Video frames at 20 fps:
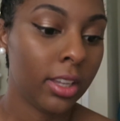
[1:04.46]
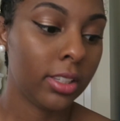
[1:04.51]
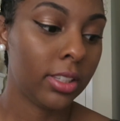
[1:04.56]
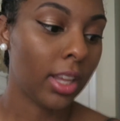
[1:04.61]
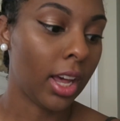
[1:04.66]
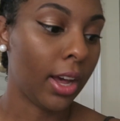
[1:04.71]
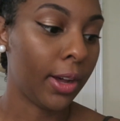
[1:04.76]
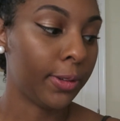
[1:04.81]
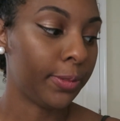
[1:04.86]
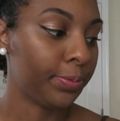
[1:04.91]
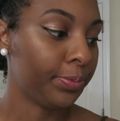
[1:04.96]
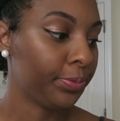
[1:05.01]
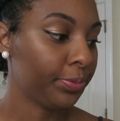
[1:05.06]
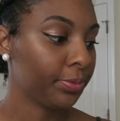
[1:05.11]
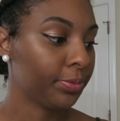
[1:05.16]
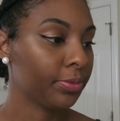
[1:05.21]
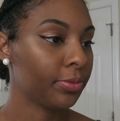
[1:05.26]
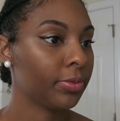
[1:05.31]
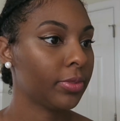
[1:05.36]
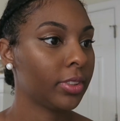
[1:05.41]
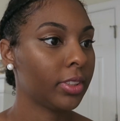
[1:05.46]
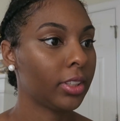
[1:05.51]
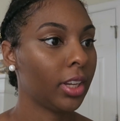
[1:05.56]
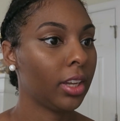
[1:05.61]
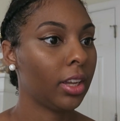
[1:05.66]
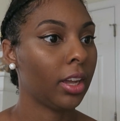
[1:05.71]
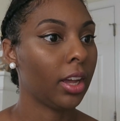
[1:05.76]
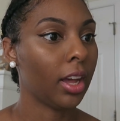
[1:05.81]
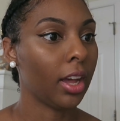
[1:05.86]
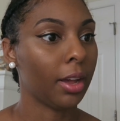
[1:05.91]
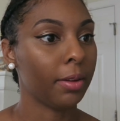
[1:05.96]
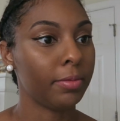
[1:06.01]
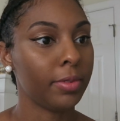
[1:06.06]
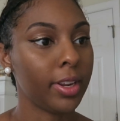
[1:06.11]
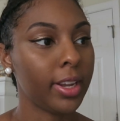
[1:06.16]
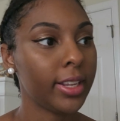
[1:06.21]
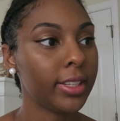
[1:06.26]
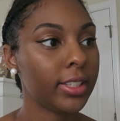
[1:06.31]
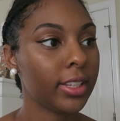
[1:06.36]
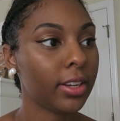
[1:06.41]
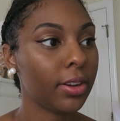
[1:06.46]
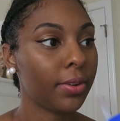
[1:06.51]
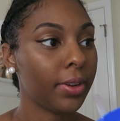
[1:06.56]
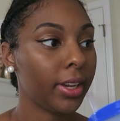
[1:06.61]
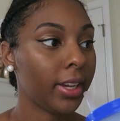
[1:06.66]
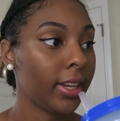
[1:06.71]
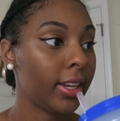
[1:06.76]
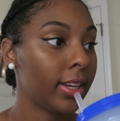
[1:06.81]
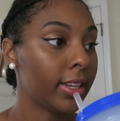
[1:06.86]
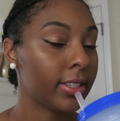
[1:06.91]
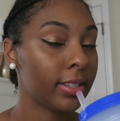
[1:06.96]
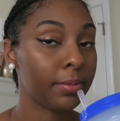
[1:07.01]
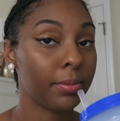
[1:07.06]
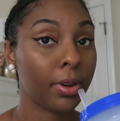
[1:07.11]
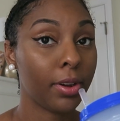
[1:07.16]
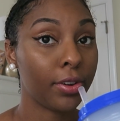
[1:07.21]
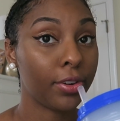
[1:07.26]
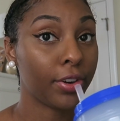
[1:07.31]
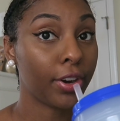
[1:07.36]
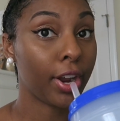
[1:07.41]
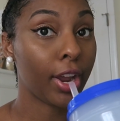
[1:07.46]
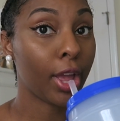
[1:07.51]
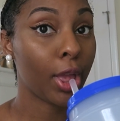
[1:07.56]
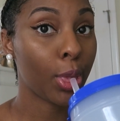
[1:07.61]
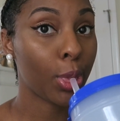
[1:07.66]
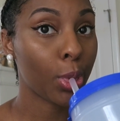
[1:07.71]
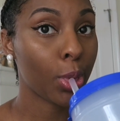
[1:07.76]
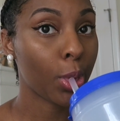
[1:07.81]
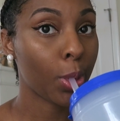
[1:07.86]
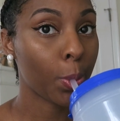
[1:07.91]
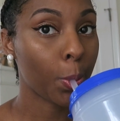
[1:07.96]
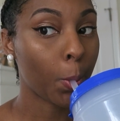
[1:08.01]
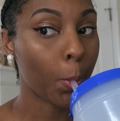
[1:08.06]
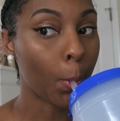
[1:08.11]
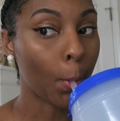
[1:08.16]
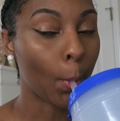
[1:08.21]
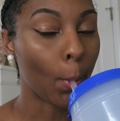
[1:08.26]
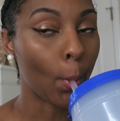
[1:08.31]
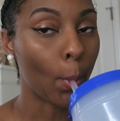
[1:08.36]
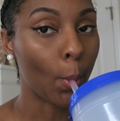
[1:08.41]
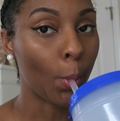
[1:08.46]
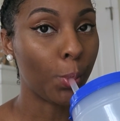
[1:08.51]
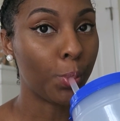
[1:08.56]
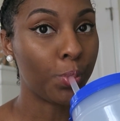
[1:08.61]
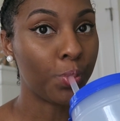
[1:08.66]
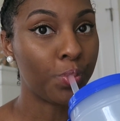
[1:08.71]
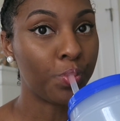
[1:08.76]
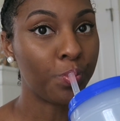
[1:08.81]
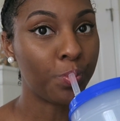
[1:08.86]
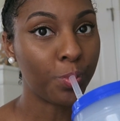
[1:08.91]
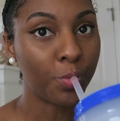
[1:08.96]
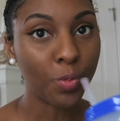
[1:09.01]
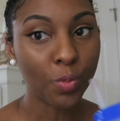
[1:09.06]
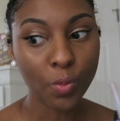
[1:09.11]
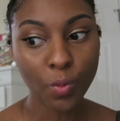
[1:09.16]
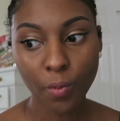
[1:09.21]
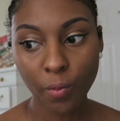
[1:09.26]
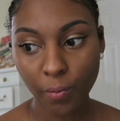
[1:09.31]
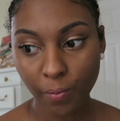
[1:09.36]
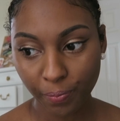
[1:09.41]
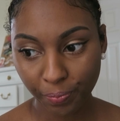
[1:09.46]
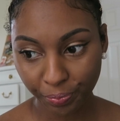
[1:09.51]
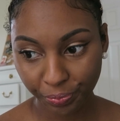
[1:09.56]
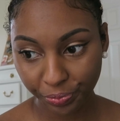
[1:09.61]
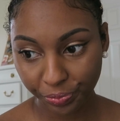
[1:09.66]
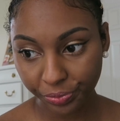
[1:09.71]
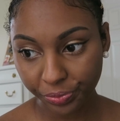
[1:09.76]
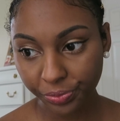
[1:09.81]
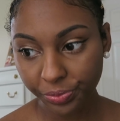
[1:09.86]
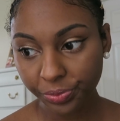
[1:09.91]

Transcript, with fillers: So I need to go eat because I'm hungry. I'm hungry too.